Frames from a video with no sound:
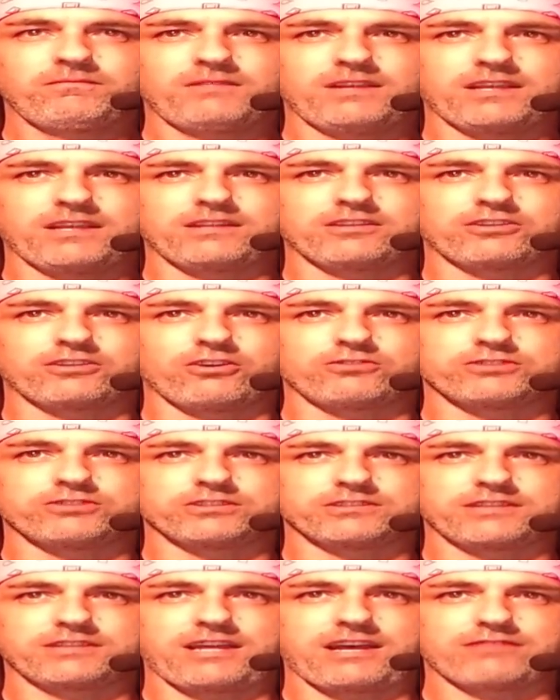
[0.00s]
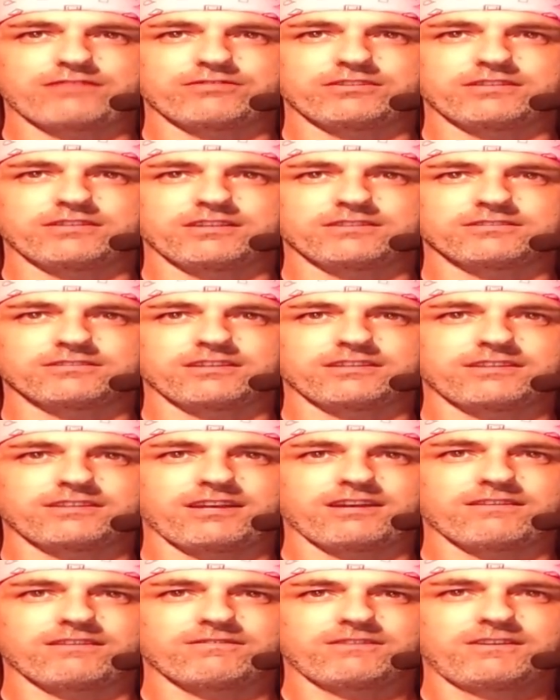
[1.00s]
and the coaching staff and things like
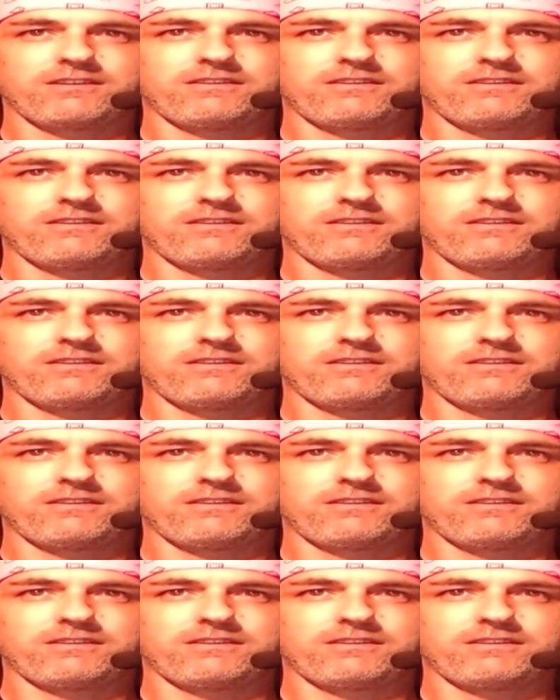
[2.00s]
that.